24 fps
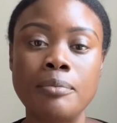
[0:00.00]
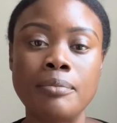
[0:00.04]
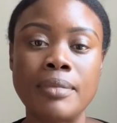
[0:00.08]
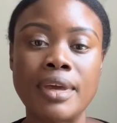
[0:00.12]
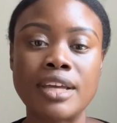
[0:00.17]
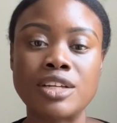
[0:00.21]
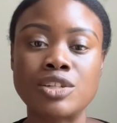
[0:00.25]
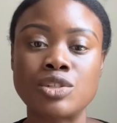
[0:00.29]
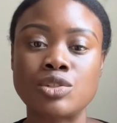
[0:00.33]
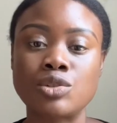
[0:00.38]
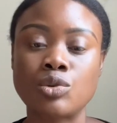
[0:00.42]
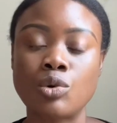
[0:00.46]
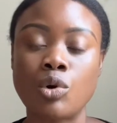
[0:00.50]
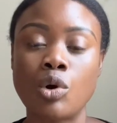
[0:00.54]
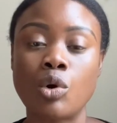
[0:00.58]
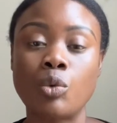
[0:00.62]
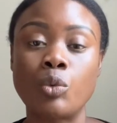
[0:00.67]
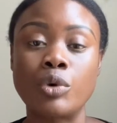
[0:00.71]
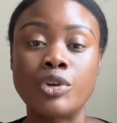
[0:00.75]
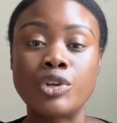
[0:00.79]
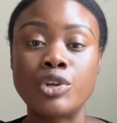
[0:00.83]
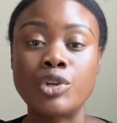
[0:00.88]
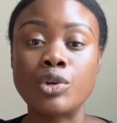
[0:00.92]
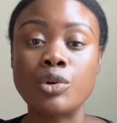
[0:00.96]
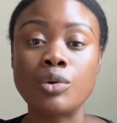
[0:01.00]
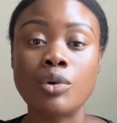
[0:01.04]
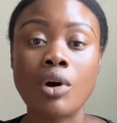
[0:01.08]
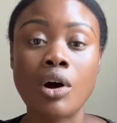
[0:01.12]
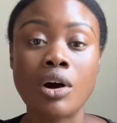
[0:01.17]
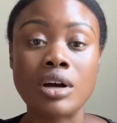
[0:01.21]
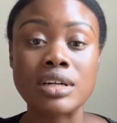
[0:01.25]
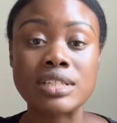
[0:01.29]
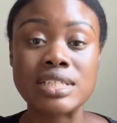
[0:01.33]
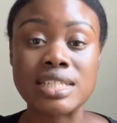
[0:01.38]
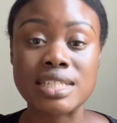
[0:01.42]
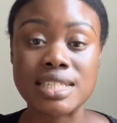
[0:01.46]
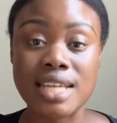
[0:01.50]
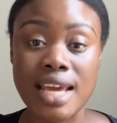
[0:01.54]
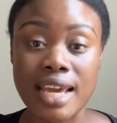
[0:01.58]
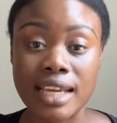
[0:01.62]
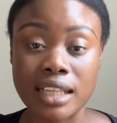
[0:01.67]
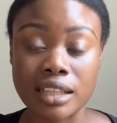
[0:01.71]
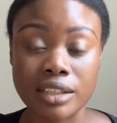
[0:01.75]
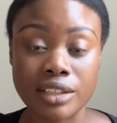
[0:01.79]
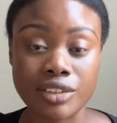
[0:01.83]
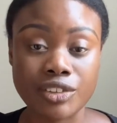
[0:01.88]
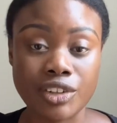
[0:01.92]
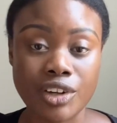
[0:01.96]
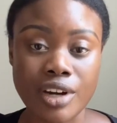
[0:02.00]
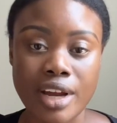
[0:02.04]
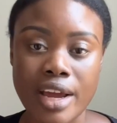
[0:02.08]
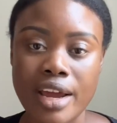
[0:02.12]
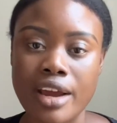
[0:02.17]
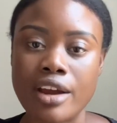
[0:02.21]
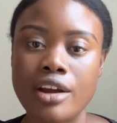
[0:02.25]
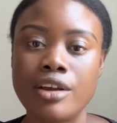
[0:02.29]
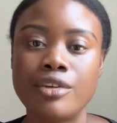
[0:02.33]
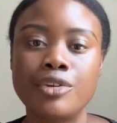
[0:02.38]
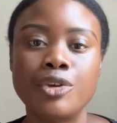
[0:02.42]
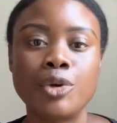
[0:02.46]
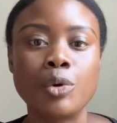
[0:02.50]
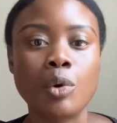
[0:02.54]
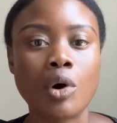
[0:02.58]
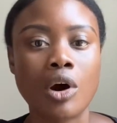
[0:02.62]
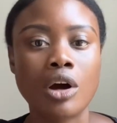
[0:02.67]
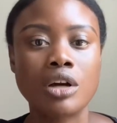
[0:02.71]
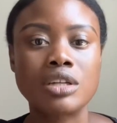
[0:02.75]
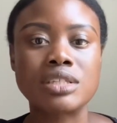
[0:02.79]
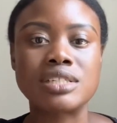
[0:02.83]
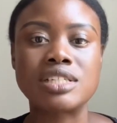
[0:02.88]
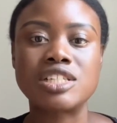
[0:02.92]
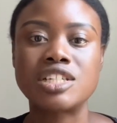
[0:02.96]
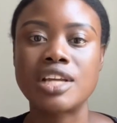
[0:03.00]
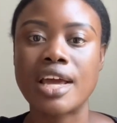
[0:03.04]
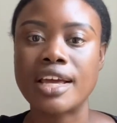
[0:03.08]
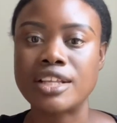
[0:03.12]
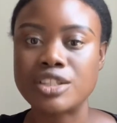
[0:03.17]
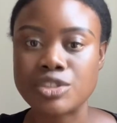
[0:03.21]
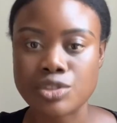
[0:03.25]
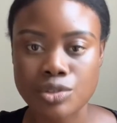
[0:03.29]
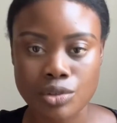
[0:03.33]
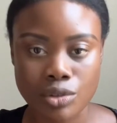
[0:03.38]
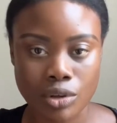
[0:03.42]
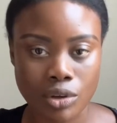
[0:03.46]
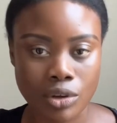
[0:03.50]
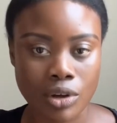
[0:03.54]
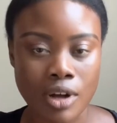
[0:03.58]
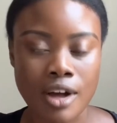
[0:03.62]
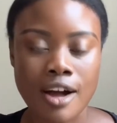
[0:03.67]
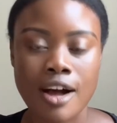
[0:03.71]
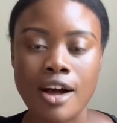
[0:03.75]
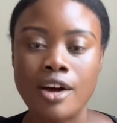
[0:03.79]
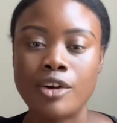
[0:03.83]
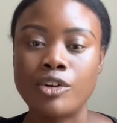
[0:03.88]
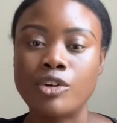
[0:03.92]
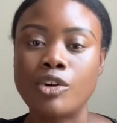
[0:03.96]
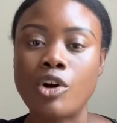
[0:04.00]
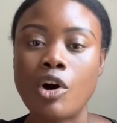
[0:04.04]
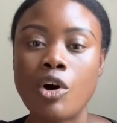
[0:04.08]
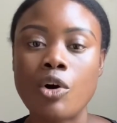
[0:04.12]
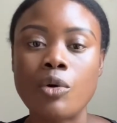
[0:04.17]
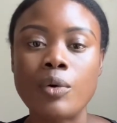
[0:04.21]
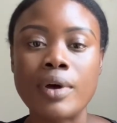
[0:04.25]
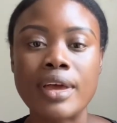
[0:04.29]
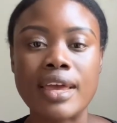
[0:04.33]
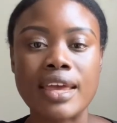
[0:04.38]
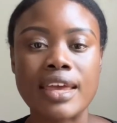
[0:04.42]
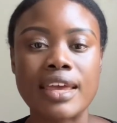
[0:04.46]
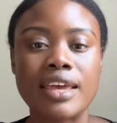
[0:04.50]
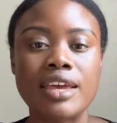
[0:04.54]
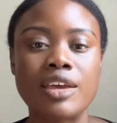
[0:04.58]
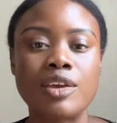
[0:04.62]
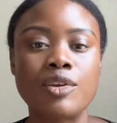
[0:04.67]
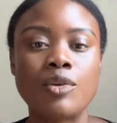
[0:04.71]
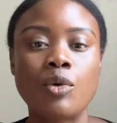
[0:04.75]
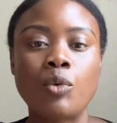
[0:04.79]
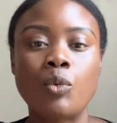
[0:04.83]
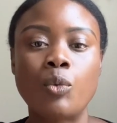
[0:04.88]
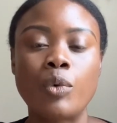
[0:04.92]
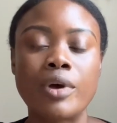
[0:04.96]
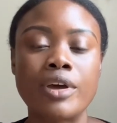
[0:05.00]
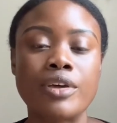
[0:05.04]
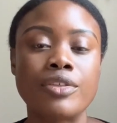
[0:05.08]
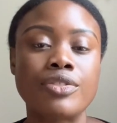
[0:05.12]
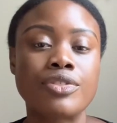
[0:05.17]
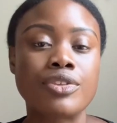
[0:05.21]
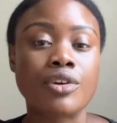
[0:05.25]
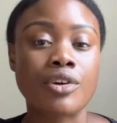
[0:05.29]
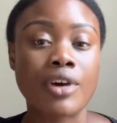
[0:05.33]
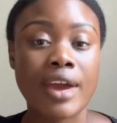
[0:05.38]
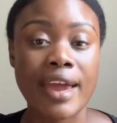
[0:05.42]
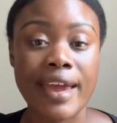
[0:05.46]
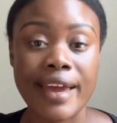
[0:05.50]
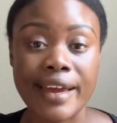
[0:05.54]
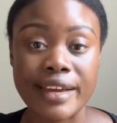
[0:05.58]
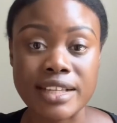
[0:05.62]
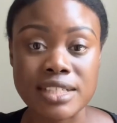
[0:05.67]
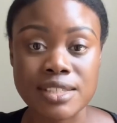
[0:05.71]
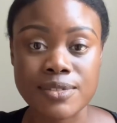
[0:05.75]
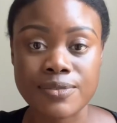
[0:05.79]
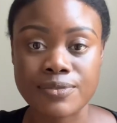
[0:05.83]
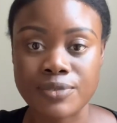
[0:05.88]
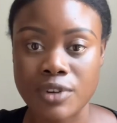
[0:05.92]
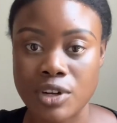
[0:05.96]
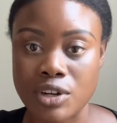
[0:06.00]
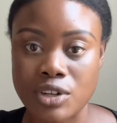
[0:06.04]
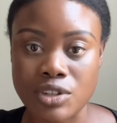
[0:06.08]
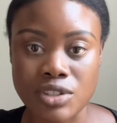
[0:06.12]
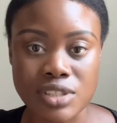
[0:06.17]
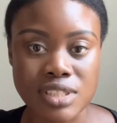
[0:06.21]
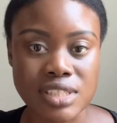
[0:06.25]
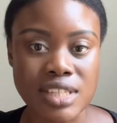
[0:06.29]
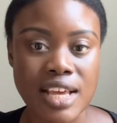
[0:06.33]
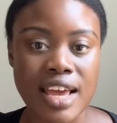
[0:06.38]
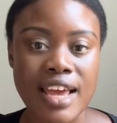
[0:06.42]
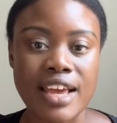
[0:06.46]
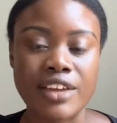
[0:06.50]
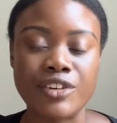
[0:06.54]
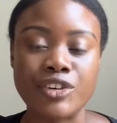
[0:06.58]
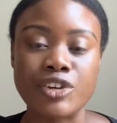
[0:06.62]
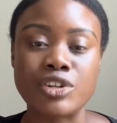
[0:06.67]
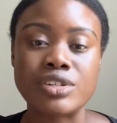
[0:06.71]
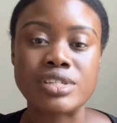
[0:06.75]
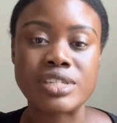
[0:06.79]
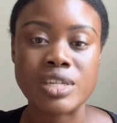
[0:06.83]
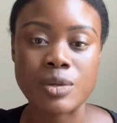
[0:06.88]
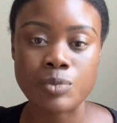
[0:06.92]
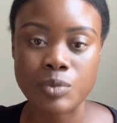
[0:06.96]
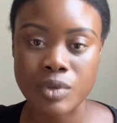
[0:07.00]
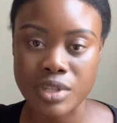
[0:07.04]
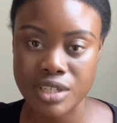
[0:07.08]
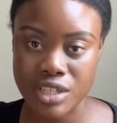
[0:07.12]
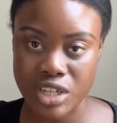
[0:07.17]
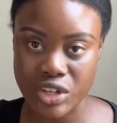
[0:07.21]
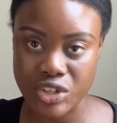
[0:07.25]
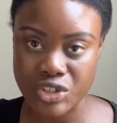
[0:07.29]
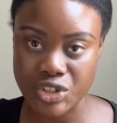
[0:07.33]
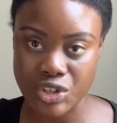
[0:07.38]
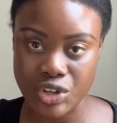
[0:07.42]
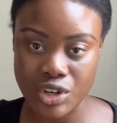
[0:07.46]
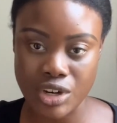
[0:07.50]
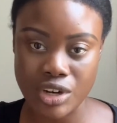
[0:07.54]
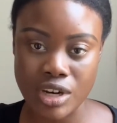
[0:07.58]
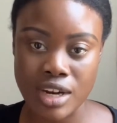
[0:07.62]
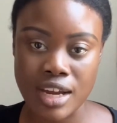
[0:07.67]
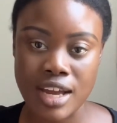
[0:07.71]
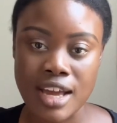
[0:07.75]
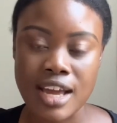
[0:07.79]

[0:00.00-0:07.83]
make sure when you are detangling your hair, you are gentle. Go in with your hands first and your deep conditioner.